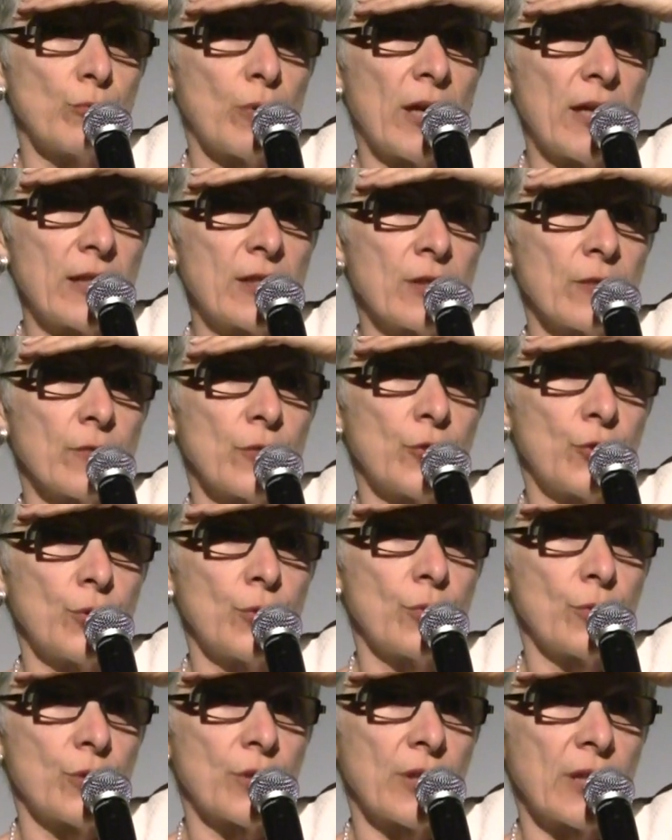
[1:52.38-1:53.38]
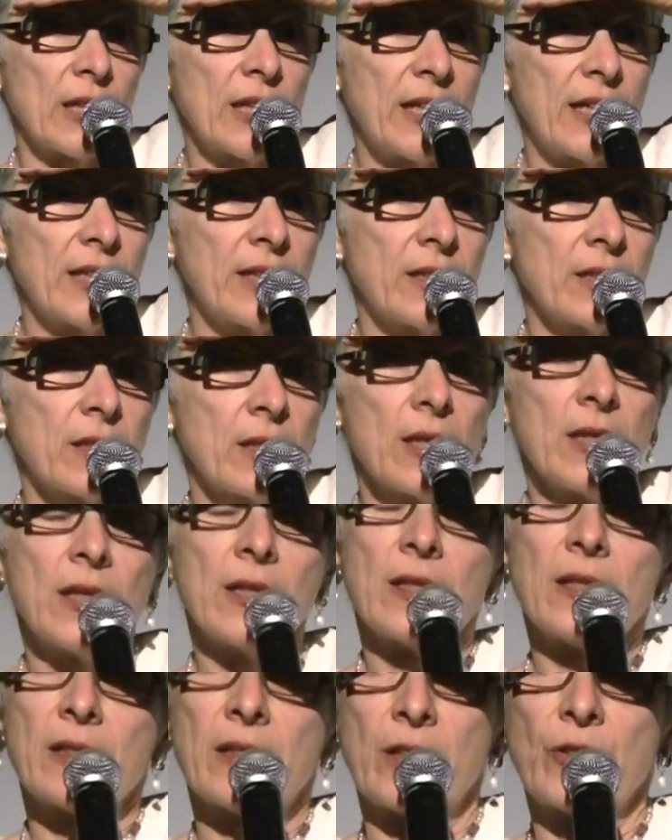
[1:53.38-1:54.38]
rights of the Jews to the land,
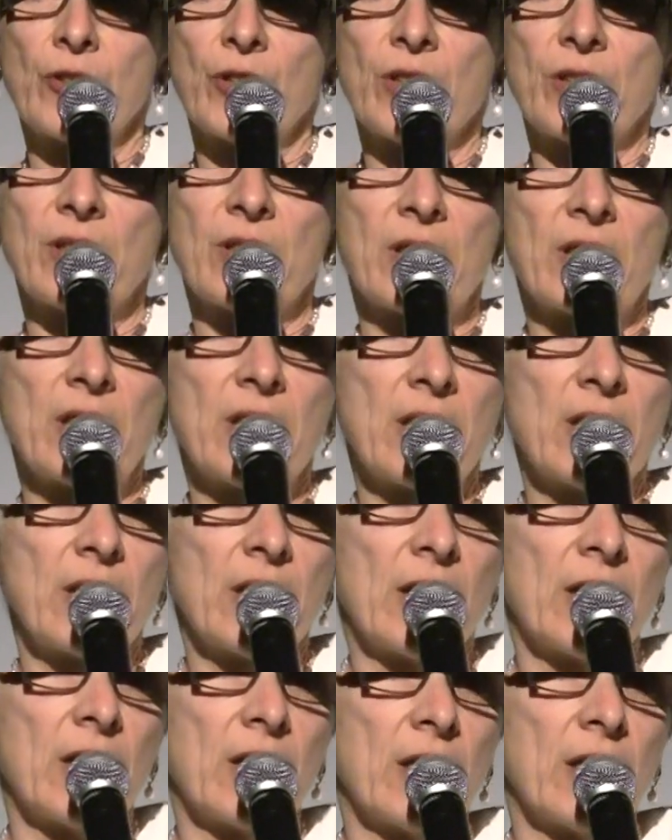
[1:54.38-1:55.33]
such as the